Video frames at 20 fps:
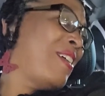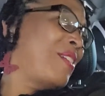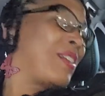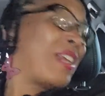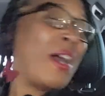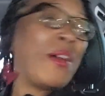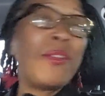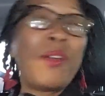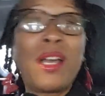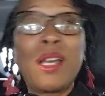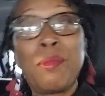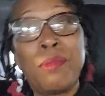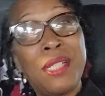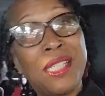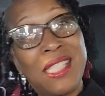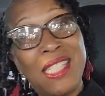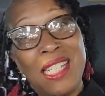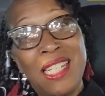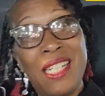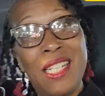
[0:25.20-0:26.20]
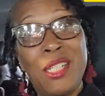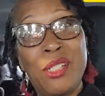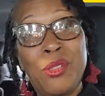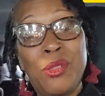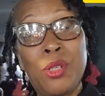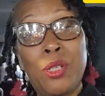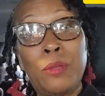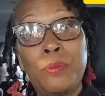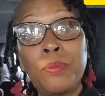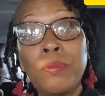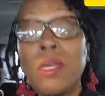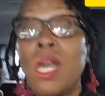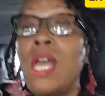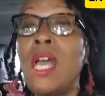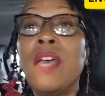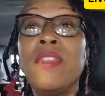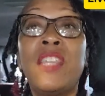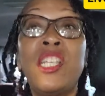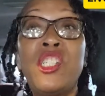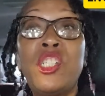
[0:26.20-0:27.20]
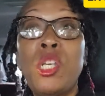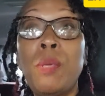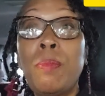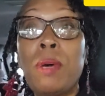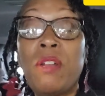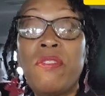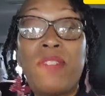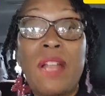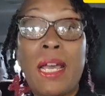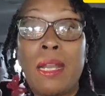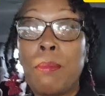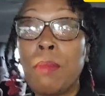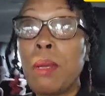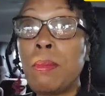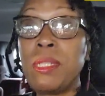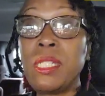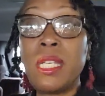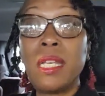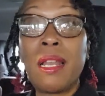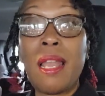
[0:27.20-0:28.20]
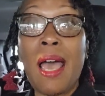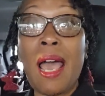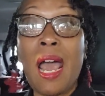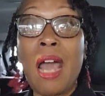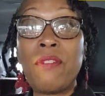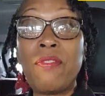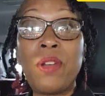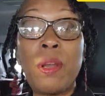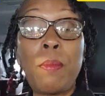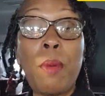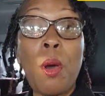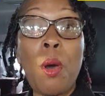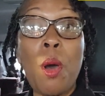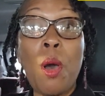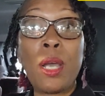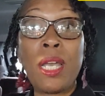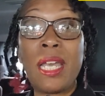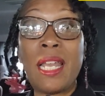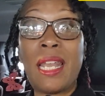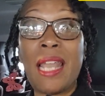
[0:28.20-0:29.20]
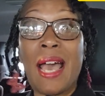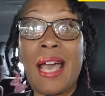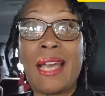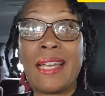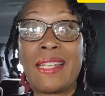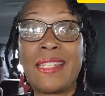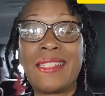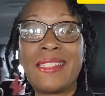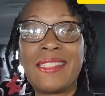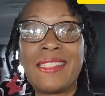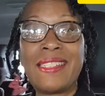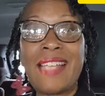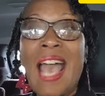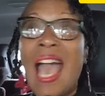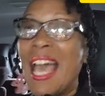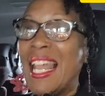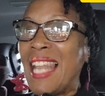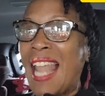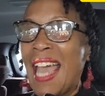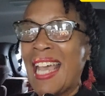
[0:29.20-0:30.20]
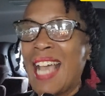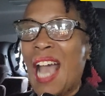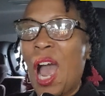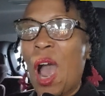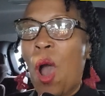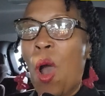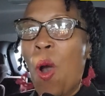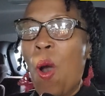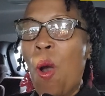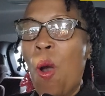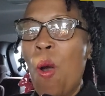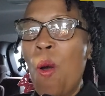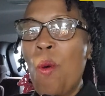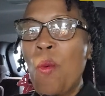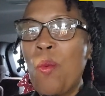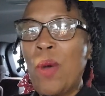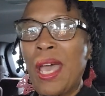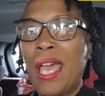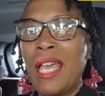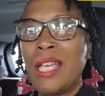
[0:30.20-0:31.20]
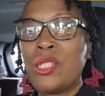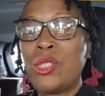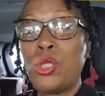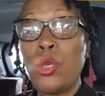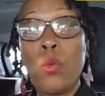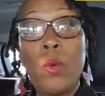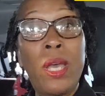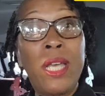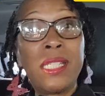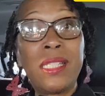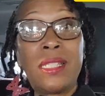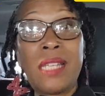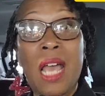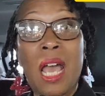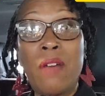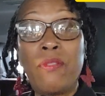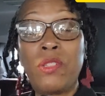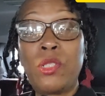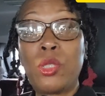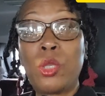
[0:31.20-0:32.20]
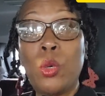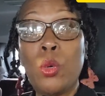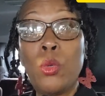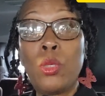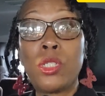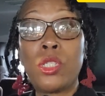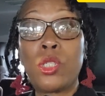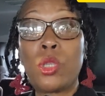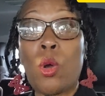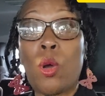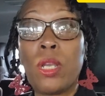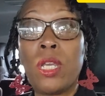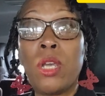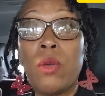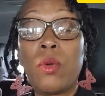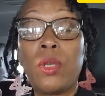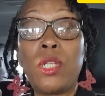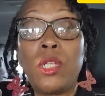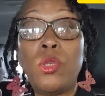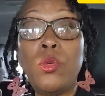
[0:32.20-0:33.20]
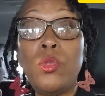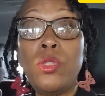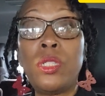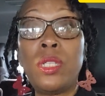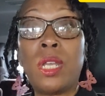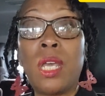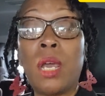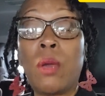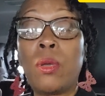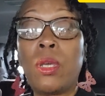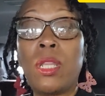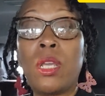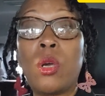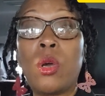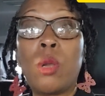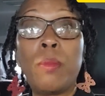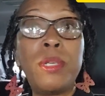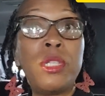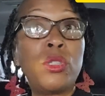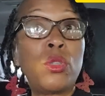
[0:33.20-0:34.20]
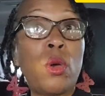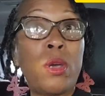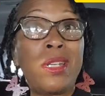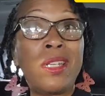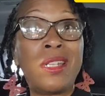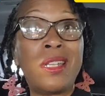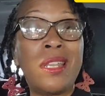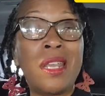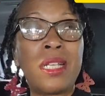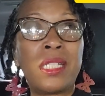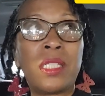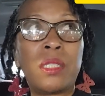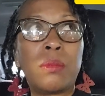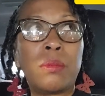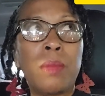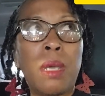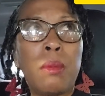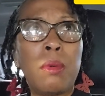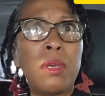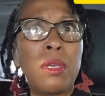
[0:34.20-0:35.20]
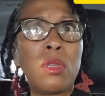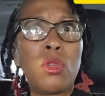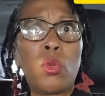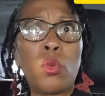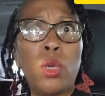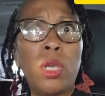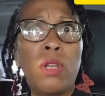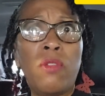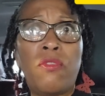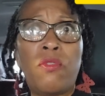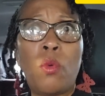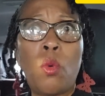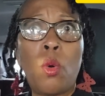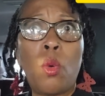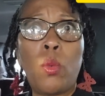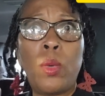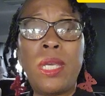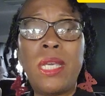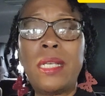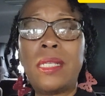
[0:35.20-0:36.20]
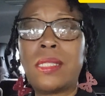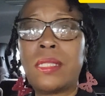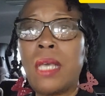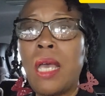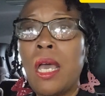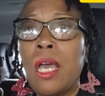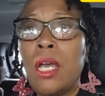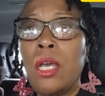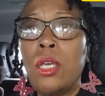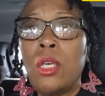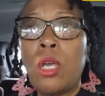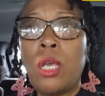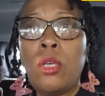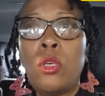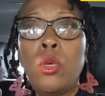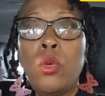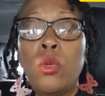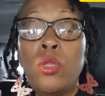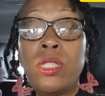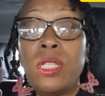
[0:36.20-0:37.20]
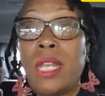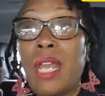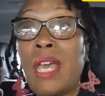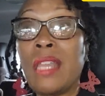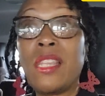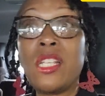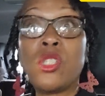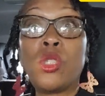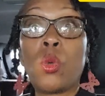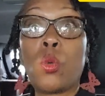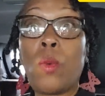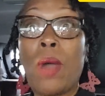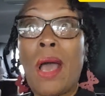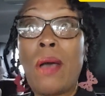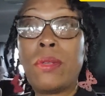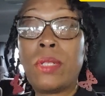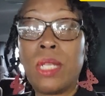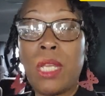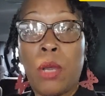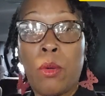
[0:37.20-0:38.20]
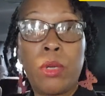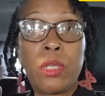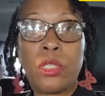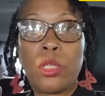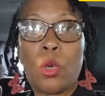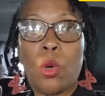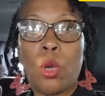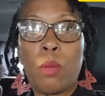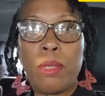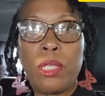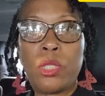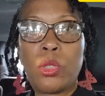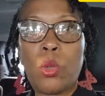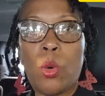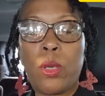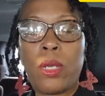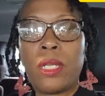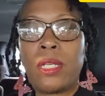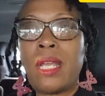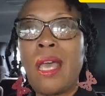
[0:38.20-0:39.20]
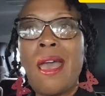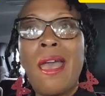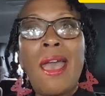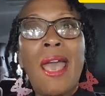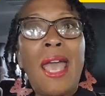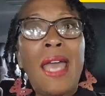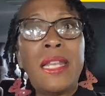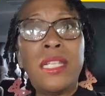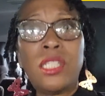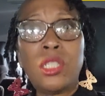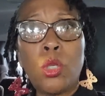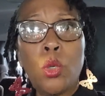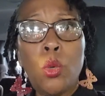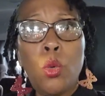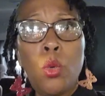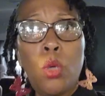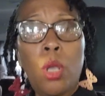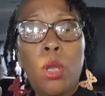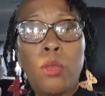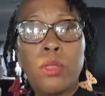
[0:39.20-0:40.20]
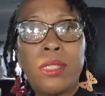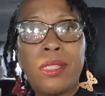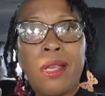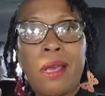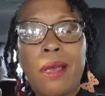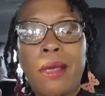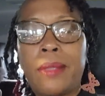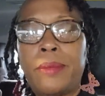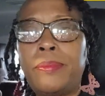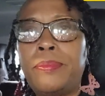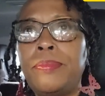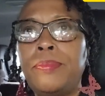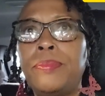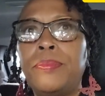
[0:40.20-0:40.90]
Y'all know I can be silly in this truck. This G Butterfly, and I'm coming to you live from the parking lot. Like I always do. Well, it's time for school to start here in the Houston area. They're going to be starting in the next maybe 3 to 4 weeks. Houston and the surrounding areas are going to be starting. And it's school close time.